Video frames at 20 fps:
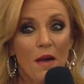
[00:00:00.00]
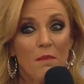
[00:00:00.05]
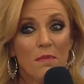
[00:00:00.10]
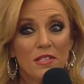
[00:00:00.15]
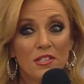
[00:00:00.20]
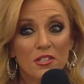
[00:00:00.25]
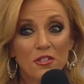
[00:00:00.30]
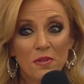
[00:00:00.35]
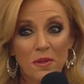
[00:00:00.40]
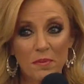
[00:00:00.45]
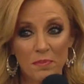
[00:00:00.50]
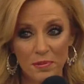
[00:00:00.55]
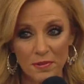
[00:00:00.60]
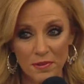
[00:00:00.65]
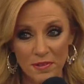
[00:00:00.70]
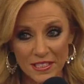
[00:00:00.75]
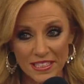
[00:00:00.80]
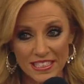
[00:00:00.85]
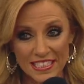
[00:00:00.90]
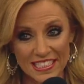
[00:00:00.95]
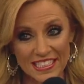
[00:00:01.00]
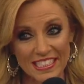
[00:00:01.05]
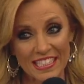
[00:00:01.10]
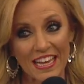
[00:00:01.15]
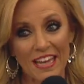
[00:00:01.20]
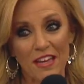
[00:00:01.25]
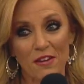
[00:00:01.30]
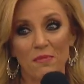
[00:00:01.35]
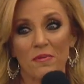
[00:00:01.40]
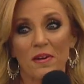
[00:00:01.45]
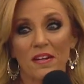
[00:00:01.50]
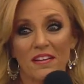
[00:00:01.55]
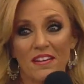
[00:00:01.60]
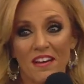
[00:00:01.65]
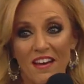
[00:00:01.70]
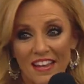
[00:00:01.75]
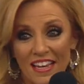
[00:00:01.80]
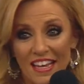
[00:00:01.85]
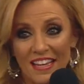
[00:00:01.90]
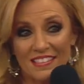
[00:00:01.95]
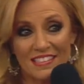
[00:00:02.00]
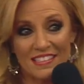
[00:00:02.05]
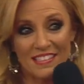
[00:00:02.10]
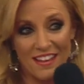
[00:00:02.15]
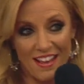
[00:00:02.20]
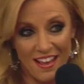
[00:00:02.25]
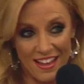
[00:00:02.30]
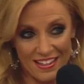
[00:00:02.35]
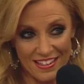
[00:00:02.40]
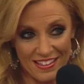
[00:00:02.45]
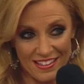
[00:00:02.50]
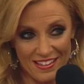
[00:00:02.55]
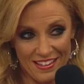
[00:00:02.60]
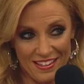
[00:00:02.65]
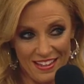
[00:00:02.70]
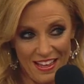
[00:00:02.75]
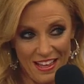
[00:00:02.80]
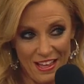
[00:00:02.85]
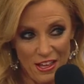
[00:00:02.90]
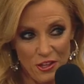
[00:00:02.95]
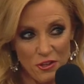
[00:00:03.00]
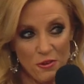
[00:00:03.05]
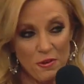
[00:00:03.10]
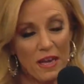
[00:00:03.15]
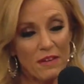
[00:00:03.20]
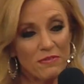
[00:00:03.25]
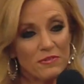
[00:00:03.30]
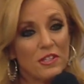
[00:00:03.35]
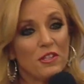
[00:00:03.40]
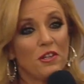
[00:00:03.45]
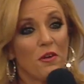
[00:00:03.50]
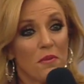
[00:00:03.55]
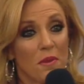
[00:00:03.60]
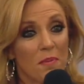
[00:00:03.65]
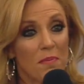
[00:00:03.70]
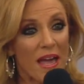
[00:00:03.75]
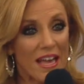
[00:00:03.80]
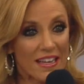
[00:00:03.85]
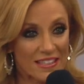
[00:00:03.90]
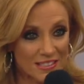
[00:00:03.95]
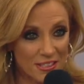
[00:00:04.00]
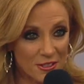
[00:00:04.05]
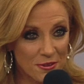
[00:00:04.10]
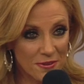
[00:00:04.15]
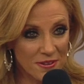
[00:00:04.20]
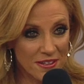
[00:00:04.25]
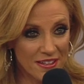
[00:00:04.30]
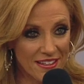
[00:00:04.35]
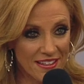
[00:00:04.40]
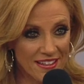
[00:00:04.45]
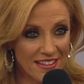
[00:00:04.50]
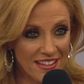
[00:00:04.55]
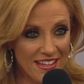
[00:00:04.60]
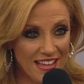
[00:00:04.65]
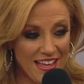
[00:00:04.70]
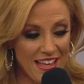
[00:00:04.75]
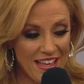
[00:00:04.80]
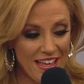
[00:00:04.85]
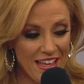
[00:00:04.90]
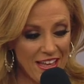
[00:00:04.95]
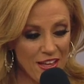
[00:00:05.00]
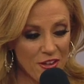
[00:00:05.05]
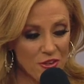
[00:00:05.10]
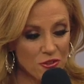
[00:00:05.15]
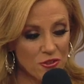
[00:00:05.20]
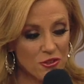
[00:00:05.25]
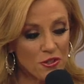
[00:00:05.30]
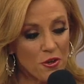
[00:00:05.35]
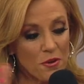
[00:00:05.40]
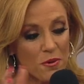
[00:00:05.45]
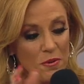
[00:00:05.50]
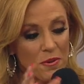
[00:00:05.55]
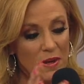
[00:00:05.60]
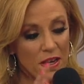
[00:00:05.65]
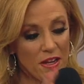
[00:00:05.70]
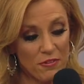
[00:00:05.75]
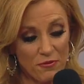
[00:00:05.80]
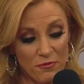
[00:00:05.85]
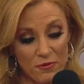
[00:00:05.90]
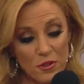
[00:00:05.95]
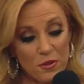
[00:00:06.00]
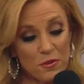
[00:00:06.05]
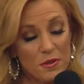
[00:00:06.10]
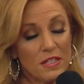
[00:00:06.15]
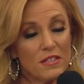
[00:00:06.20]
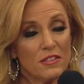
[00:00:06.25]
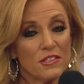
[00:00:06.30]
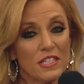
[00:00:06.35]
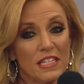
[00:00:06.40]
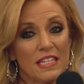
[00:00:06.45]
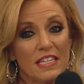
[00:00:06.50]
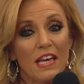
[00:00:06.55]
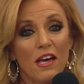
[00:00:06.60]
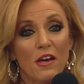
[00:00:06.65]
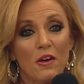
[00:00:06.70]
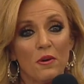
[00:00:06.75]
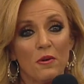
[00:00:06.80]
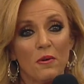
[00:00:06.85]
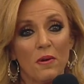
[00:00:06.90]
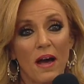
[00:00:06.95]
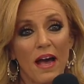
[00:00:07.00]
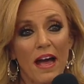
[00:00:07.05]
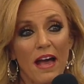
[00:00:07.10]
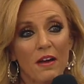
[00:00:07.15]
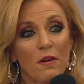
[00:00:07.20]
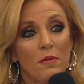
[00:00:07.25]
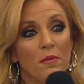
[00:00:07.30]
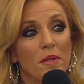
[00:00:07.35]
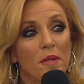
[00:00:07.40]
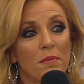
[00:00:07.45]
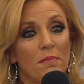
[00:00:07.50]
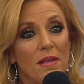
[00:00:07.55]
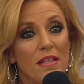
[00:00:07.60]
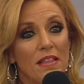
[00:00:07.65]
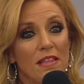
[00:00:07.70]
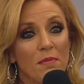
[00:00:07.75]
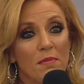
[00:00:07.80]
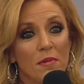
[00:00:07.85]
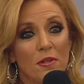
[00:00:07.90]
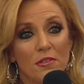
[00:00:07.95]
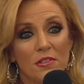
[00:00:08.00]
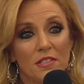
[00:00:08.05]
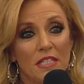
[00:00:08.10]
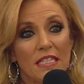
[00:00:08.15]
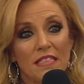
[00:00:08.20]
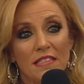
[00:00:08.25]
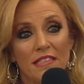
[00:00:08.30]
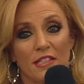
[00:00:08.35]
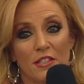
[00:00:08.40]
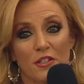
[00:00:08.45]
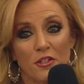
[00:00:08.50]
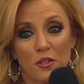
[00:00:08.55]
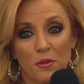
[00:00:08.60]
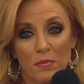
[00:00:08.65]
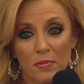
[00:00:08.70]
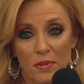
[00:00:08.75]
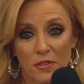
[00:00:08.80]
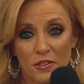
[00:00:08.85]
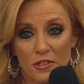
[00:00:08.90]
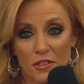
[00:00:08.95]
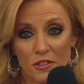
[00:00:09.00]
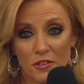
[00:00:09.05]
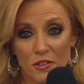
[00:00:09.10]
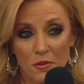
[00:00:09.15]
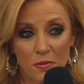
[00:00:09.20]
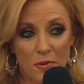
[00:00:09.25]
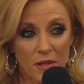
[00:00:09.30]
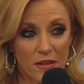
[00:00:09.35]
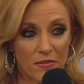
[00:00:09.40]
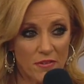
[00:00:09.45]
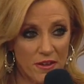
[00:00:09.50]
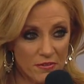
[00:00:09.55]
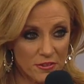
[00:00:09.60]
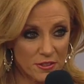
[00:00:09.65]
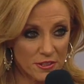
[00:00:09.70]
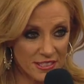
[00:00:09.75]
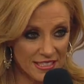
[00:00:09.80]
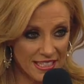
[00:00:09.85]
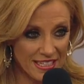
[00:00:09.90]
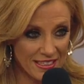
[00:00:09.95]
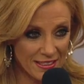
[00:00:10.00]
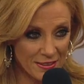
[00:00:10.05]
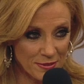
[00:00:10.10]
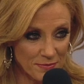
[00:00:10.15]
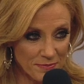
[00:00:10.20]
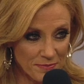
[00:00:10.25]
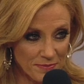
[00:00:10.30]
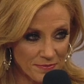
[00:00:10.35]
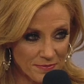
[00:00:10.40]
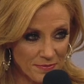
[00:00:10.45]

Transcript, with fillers: But to appreciate what God has done, you have to know the backstory. So a few years ago, I would have been the most insecure person you would have ever seen.